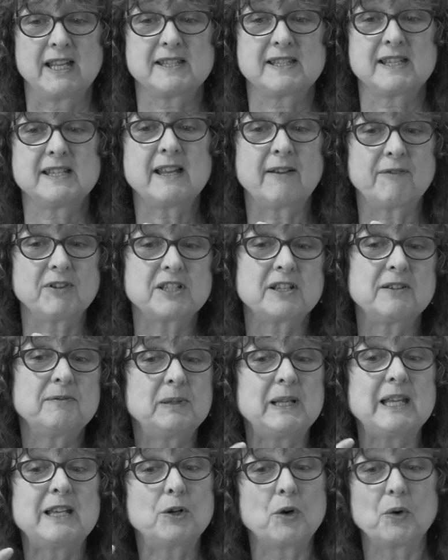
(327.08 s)

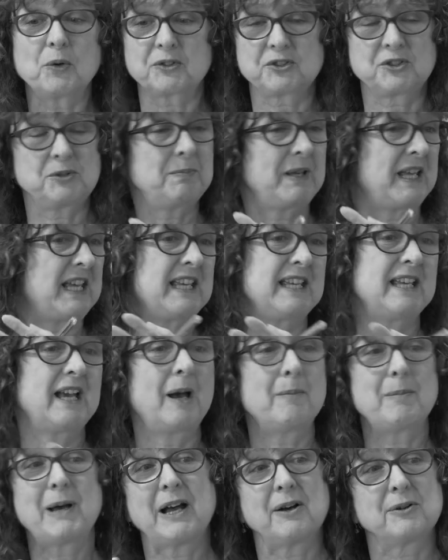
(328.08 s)
inevitably got to be
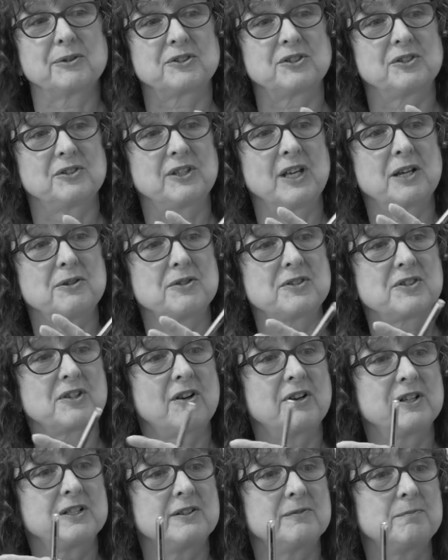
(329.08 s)
about those
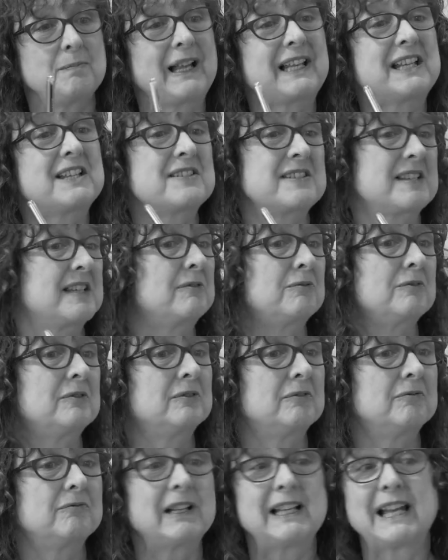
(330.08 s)
kind of
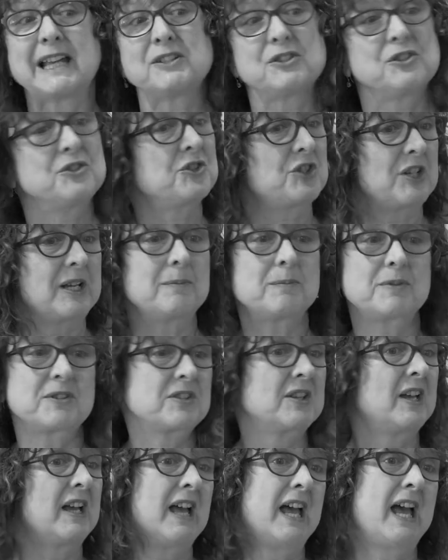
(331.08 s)
balancing
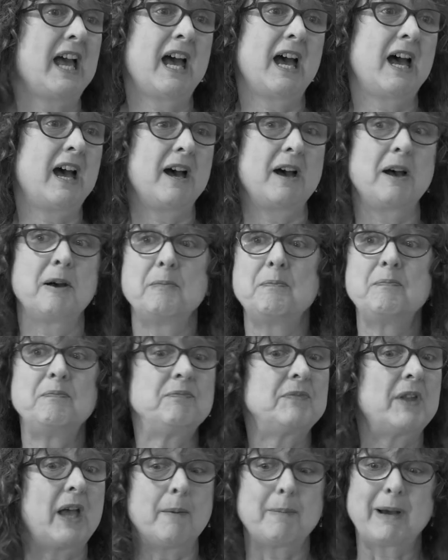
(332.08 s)
relationships,
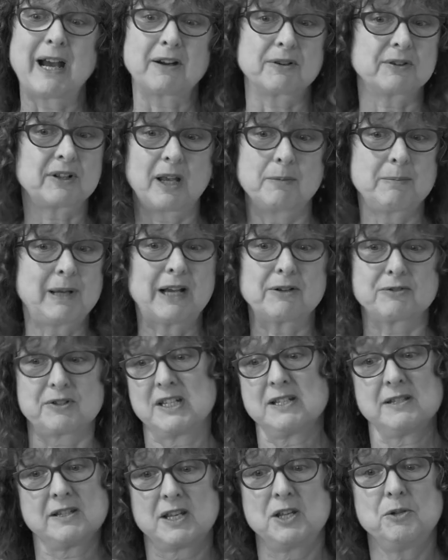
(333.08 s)

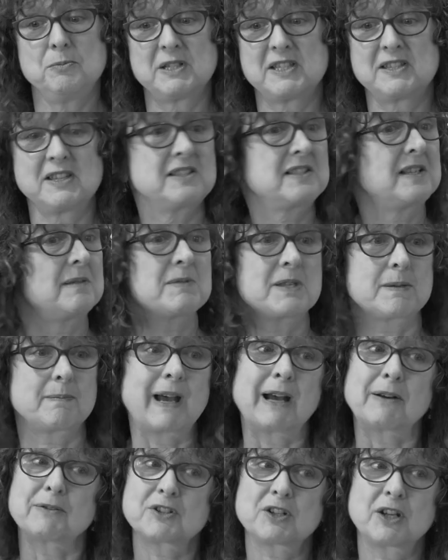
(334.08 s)
about in human systems,
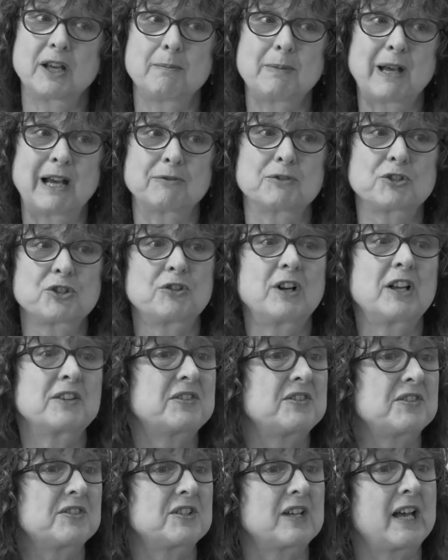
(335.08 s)
about
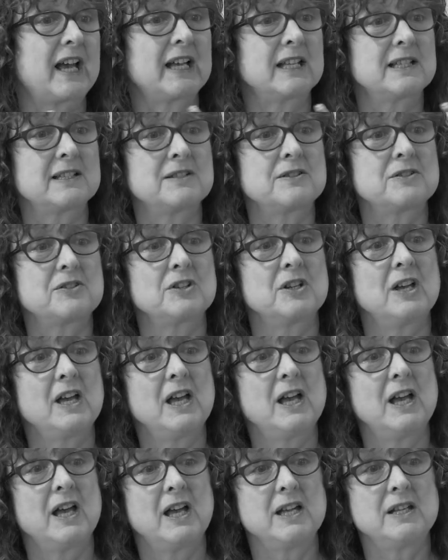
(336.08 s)
trust, and
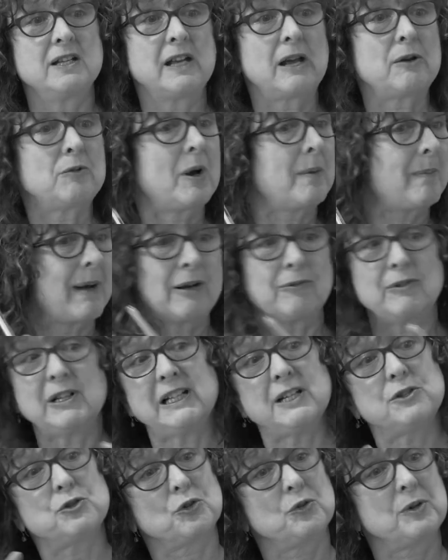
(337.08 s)
about
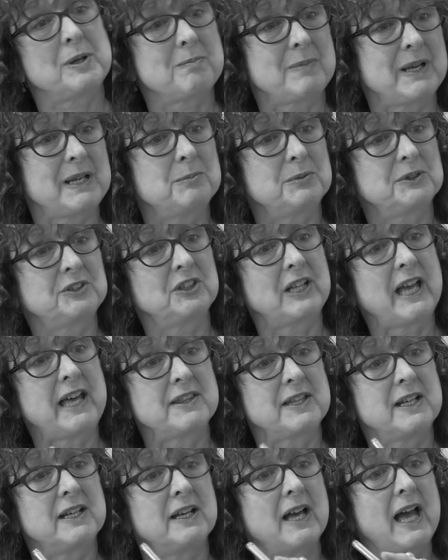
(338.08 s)
really drawing people
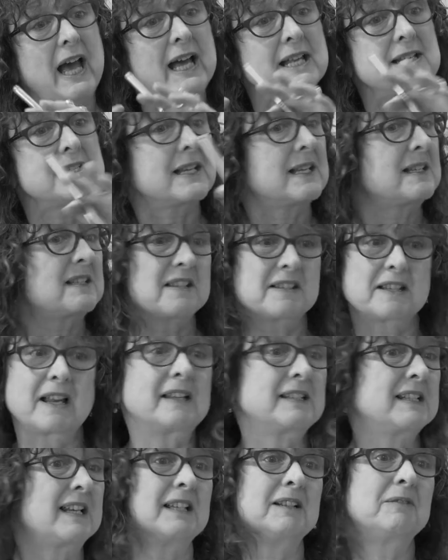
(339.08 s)
together and
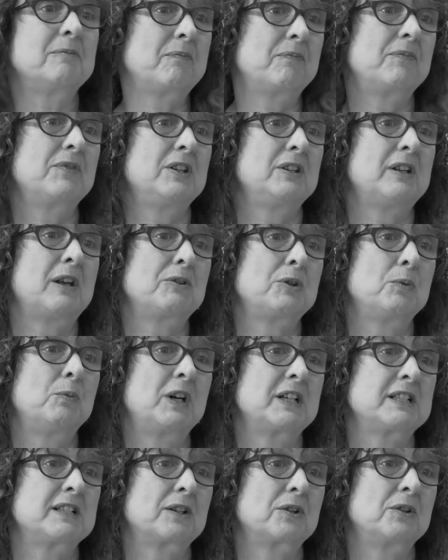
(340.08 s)
understanding the
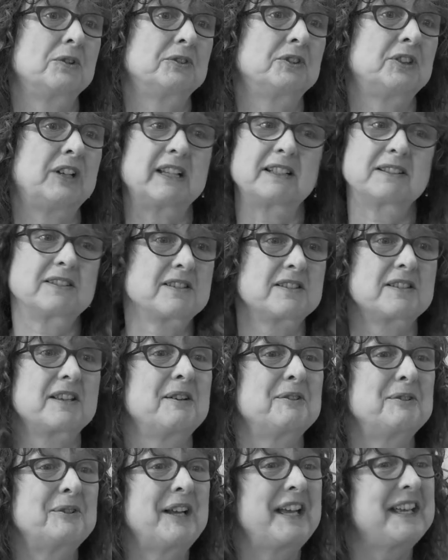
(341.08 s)
wider context.
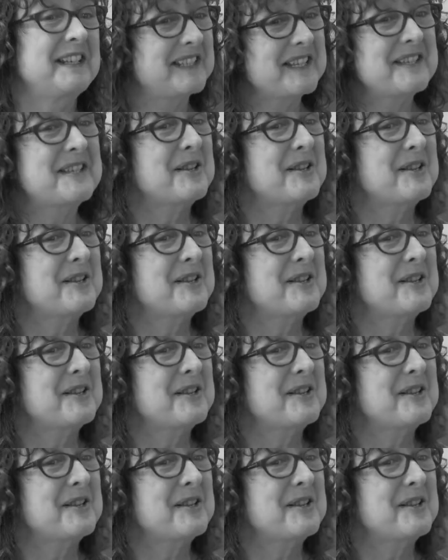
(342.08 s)
So it is